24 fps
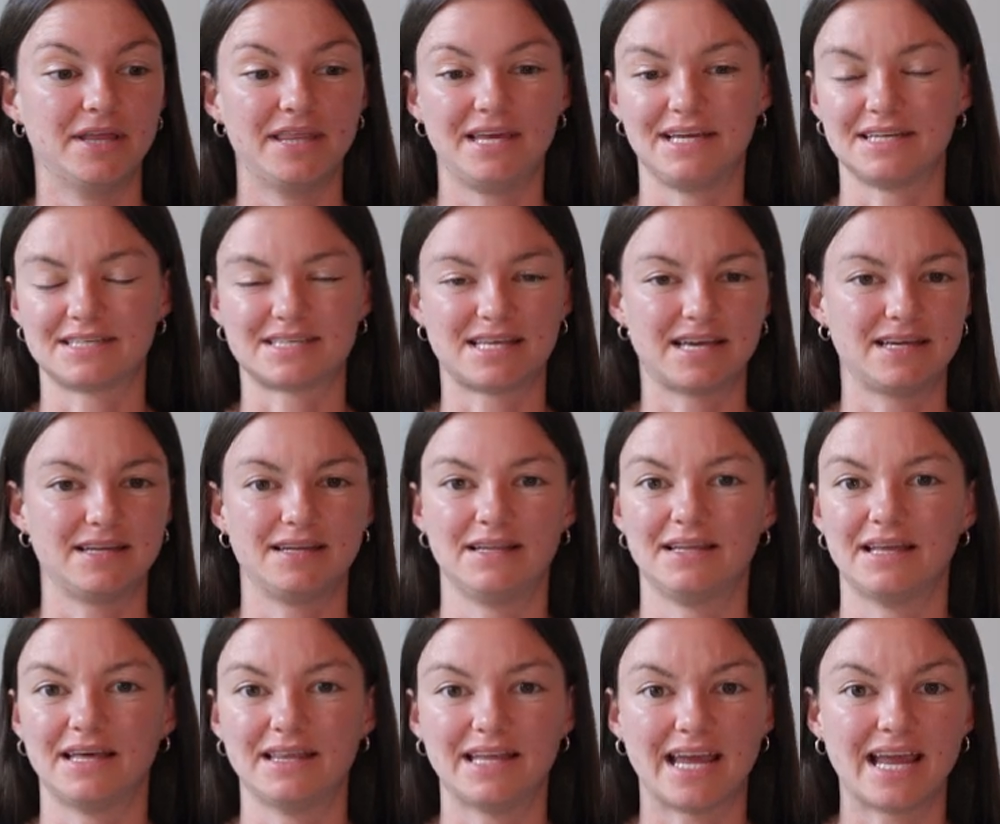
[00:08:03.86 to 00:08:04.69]
they said
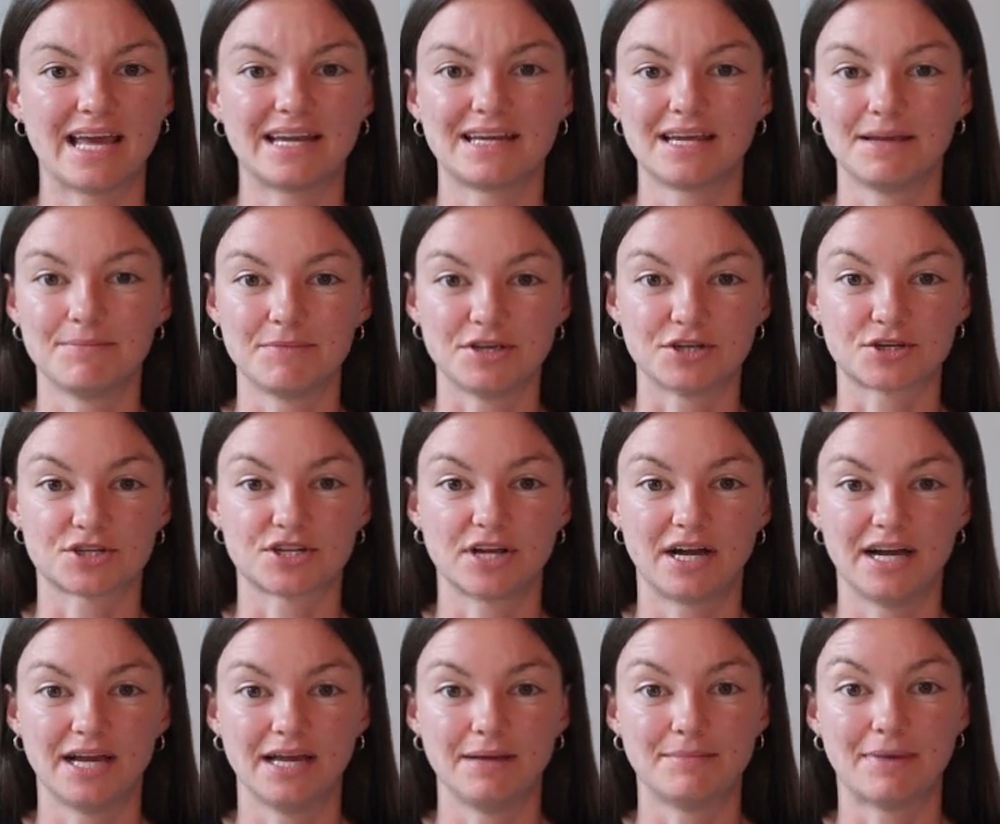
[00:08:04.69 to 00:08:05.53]
that they had to give me a
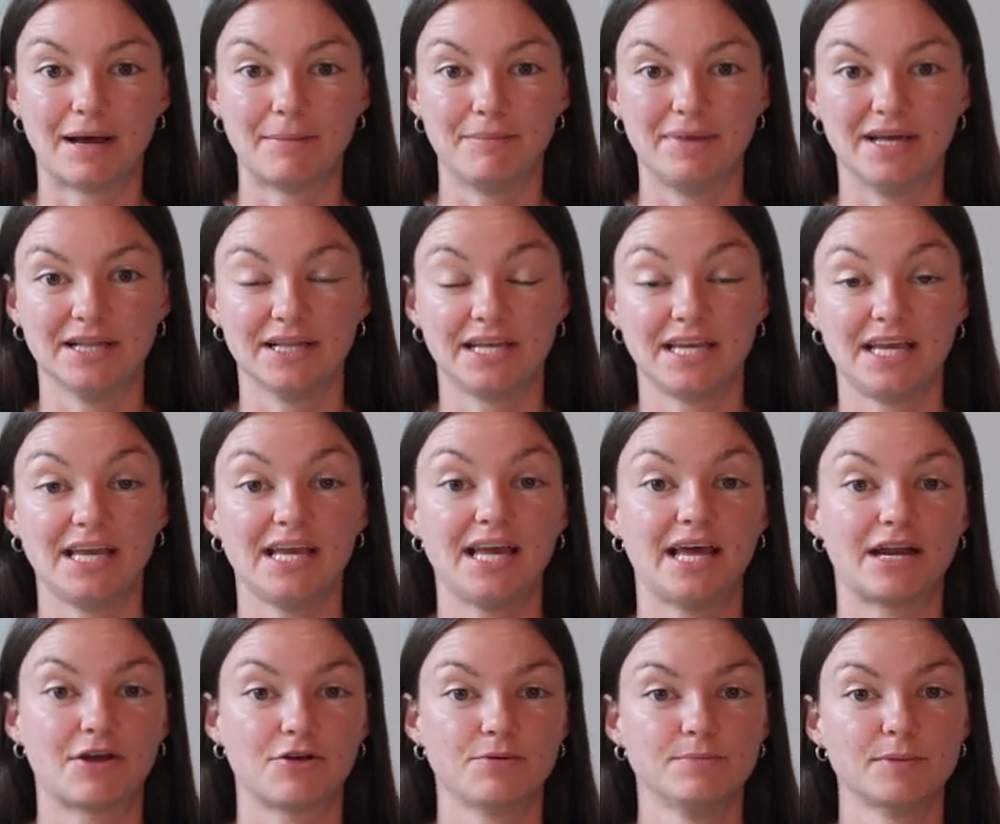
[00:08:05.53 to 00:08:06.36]
shot in my belly,
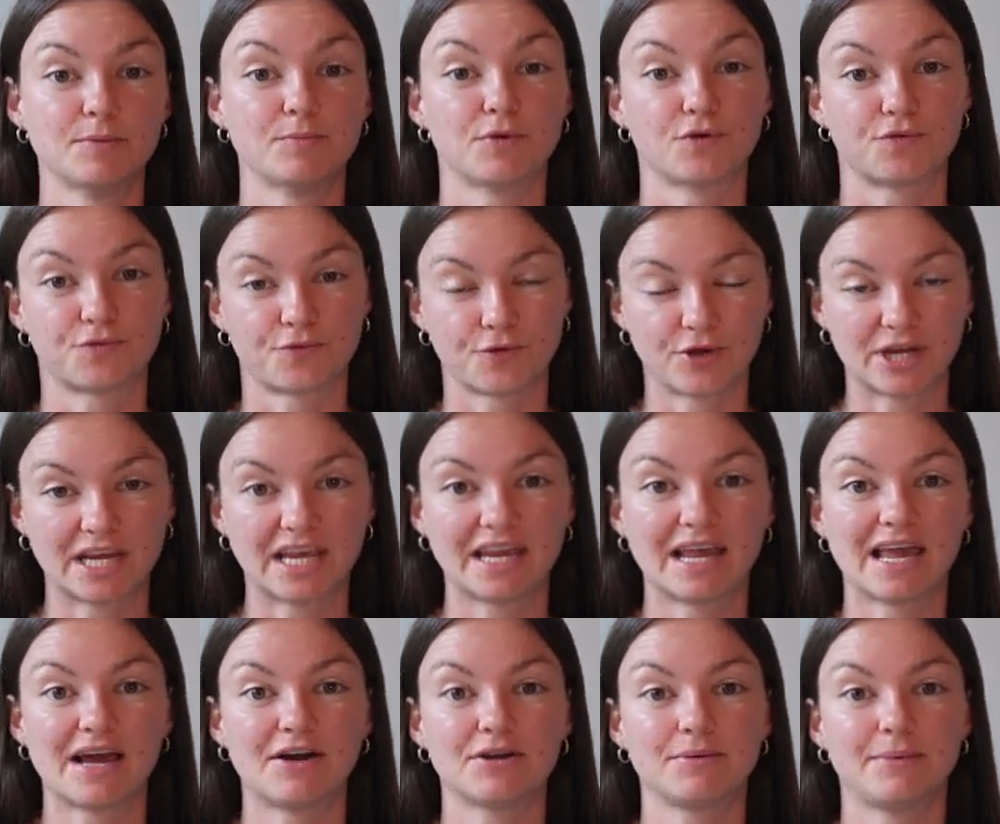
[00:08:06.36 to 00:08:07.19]
and I remember
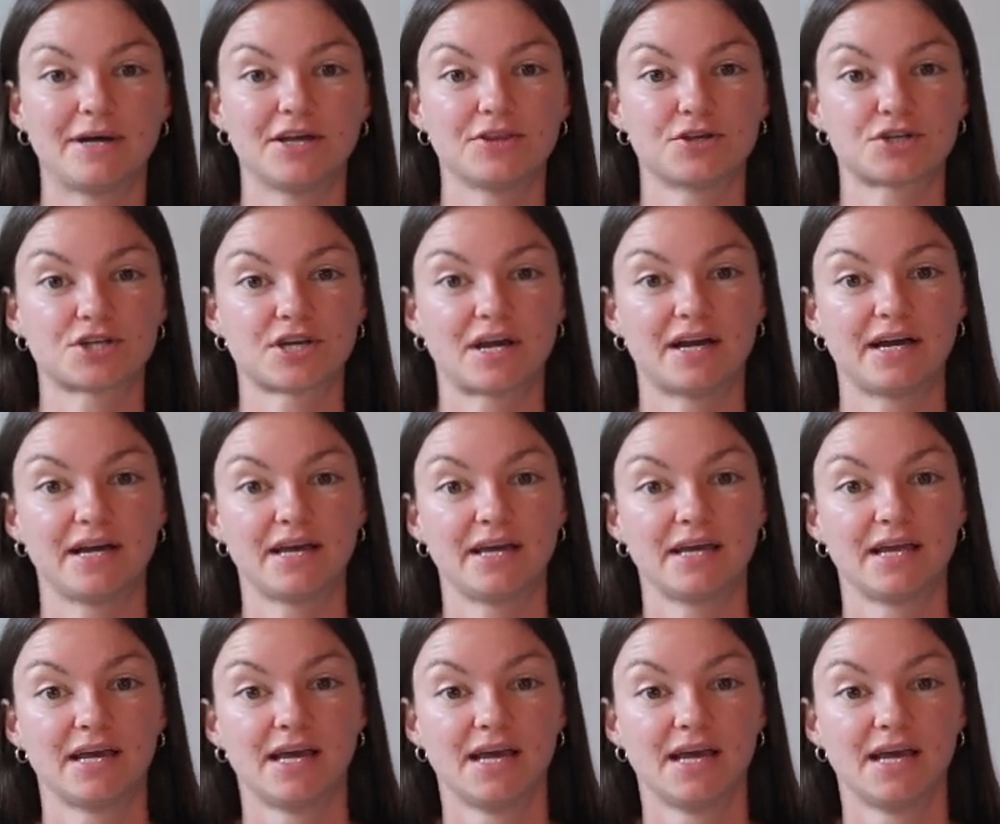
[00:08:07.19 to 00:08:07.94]
freaking out about the shot.